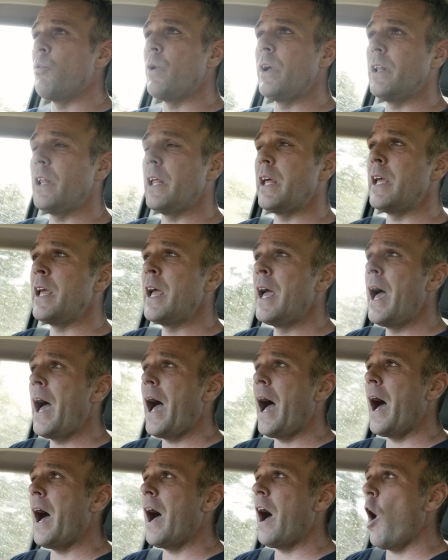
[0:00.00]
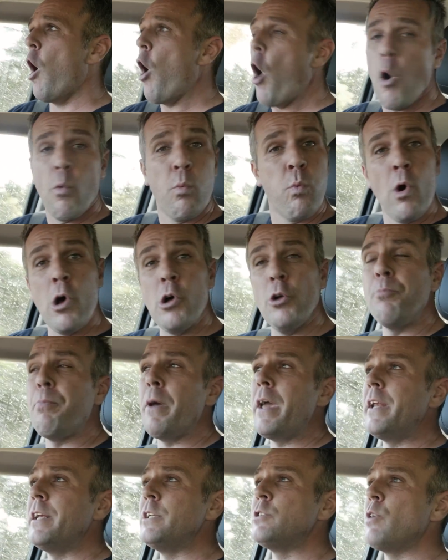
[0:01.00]
really a
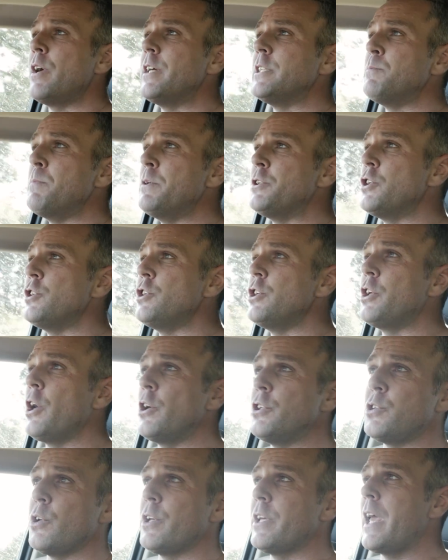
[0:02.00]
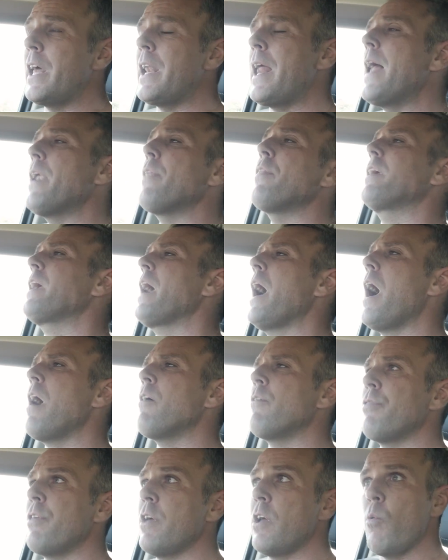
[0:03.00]
world-beating transmission. You don't sort of get out of the
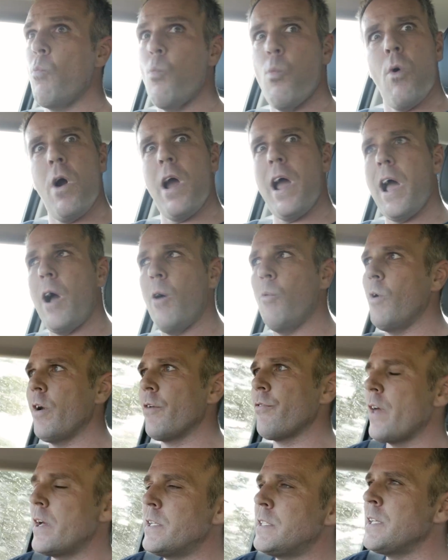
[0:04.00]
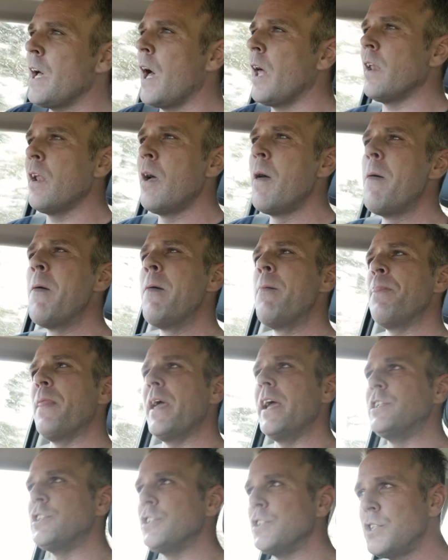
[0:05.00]
car and think, wow, what have they done?
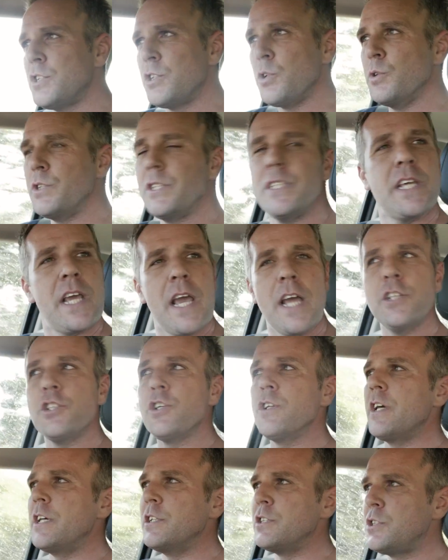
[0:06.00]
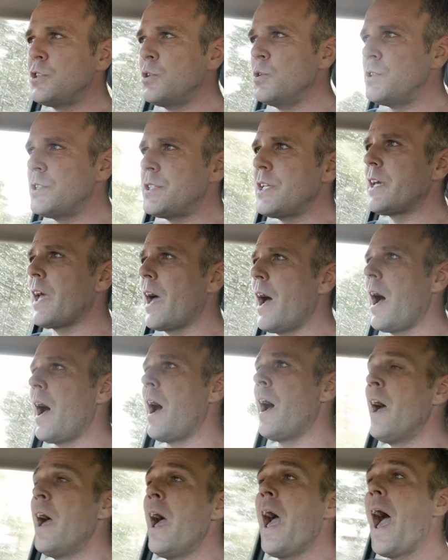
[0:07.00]
It just suits the engine, it suits the
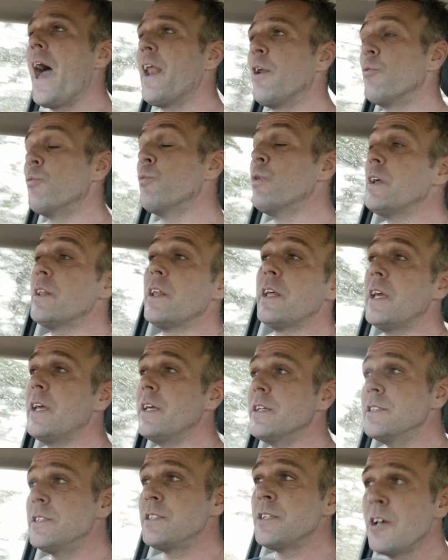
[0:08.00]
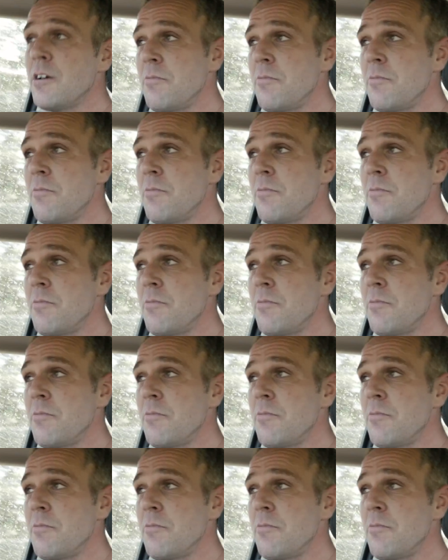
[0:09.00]
car, and it really is